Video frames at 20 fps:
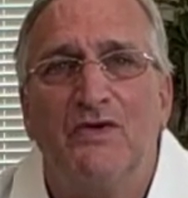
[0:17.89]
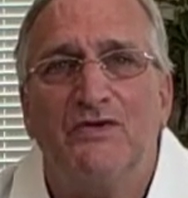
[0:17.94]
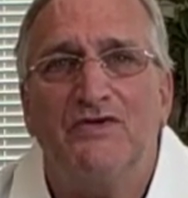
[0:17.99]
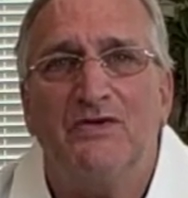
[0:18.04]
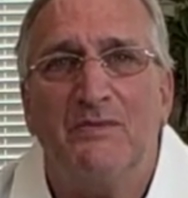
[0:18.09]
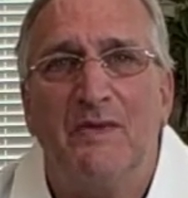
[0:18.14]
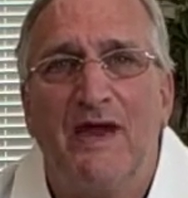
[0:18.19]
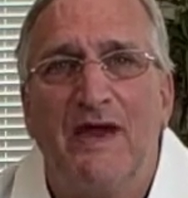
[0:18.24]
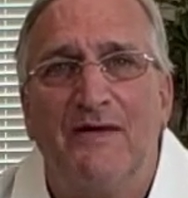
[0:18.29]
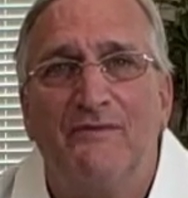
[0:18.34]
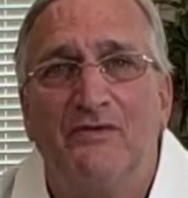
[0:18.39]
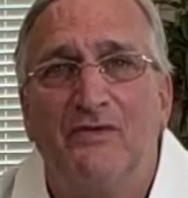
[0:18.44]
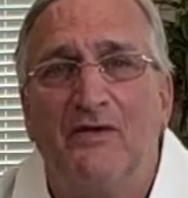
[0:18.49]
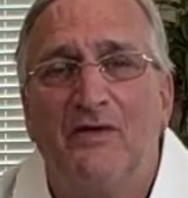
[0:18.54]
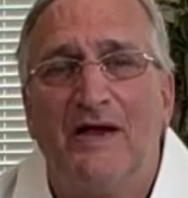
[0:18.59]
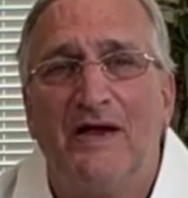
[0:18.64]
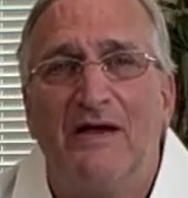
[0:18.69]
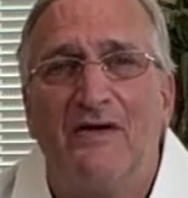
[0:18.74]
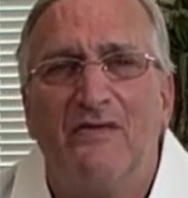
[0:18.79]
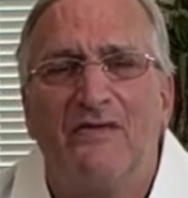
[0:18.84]
that you may have in your
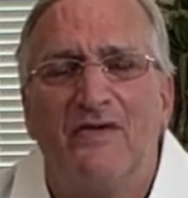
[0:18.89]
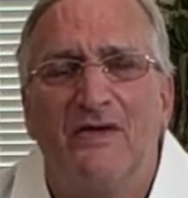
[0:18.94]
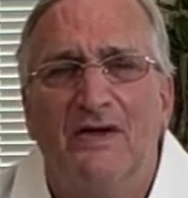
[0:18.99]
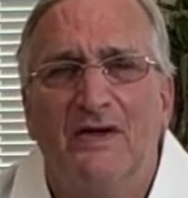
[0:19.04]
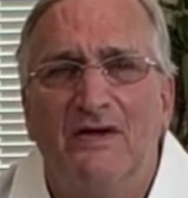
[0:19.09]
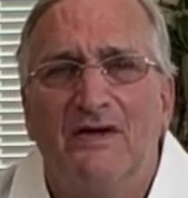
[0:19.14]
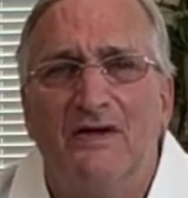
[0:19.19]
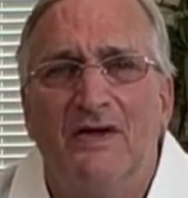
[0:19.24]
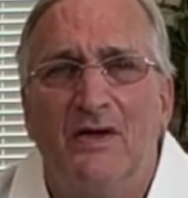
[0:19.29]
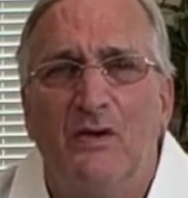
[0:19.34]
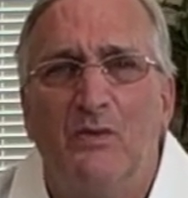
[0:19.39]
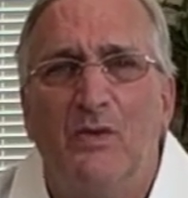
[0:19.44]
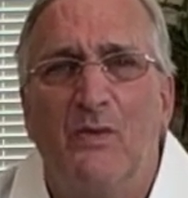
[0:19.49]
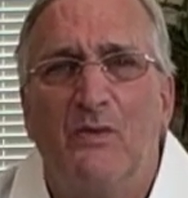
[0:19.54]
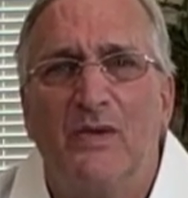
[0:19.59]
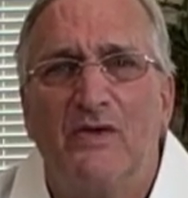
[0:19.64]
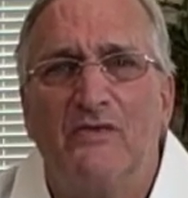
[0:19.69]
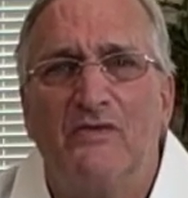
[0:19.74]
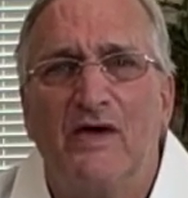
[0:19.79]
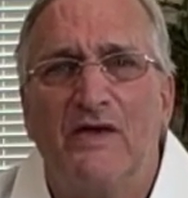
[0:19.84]
house and what
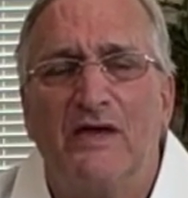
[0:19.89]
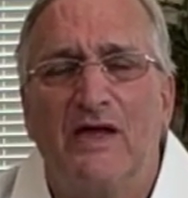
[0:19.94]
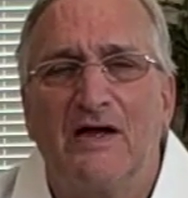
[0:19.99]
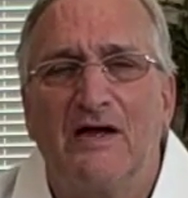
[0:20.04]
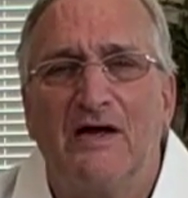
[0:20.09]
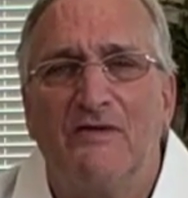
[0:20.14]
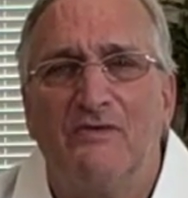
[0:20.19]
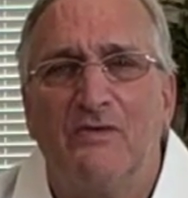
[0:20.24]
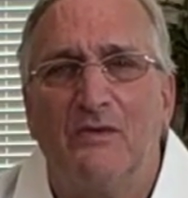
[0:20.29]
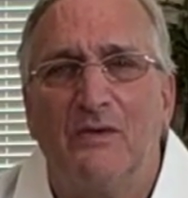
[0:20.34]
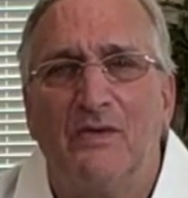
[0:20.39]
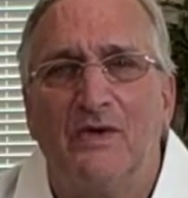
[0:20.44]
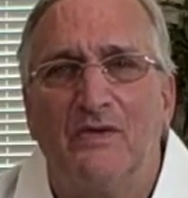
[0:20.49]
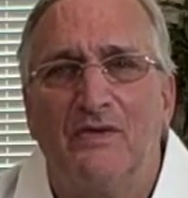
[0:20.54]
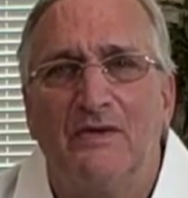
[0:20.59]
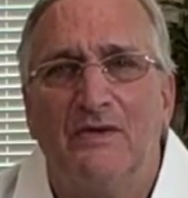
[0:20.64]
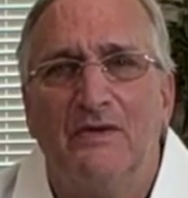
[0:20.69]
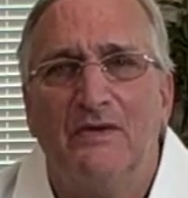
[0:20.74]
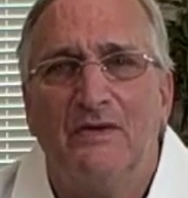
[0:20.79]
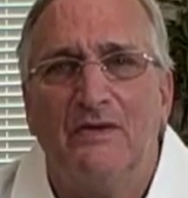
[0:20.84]
we try to cover it with.